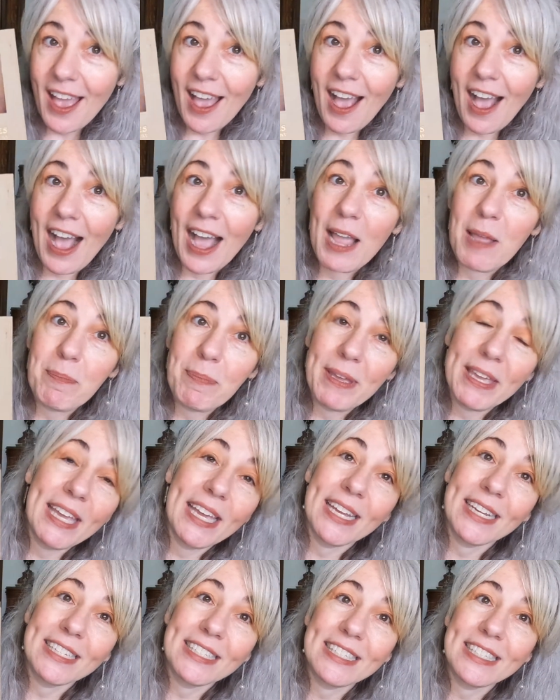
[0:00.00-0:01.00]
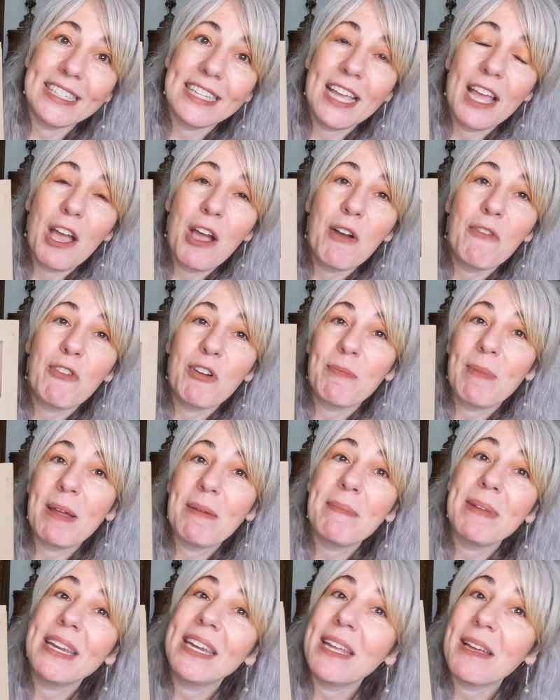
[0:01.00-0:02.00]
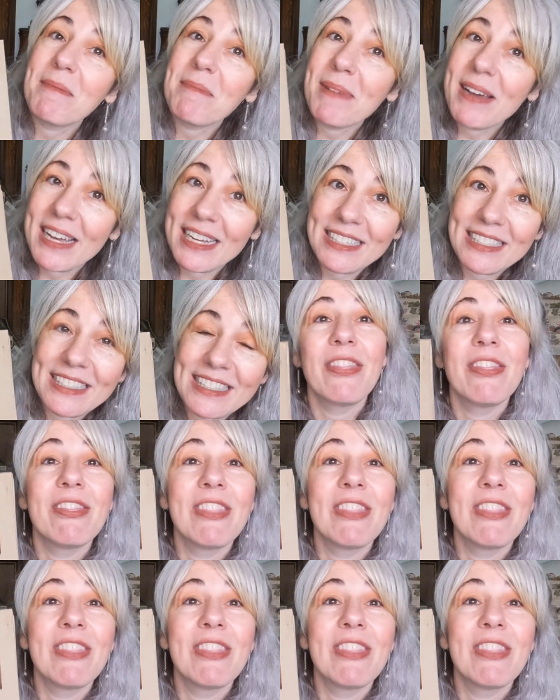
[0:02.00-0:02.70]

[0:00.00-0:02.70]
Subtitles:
I picked for my medium must